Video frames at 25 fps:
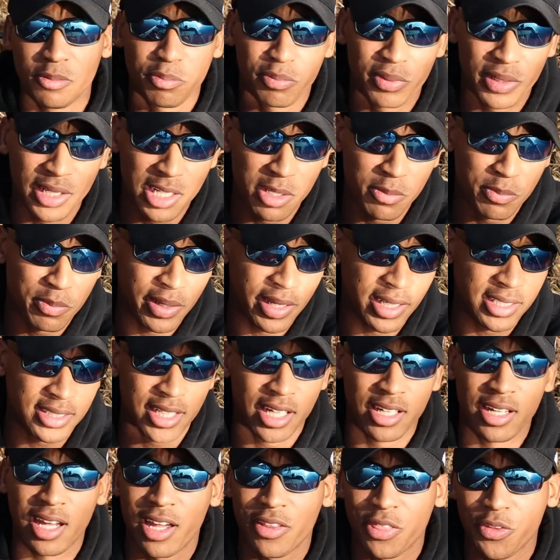Blade baits
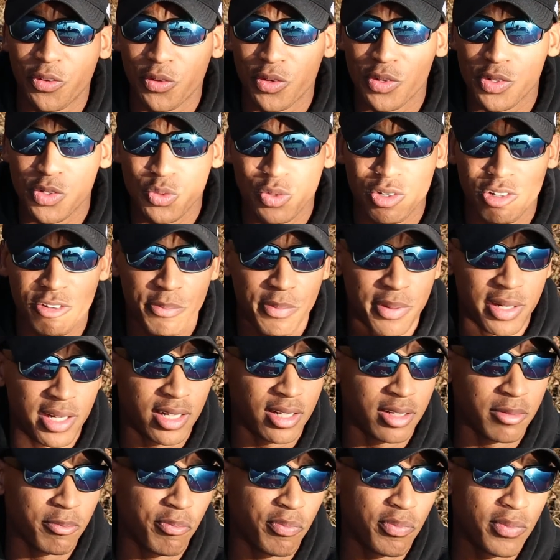I throw it on 12
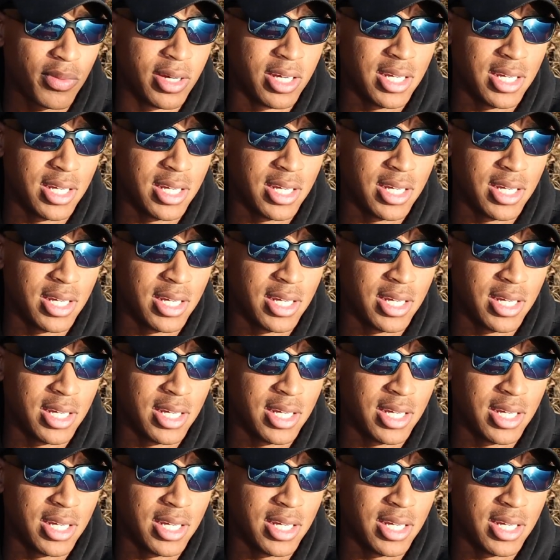pound.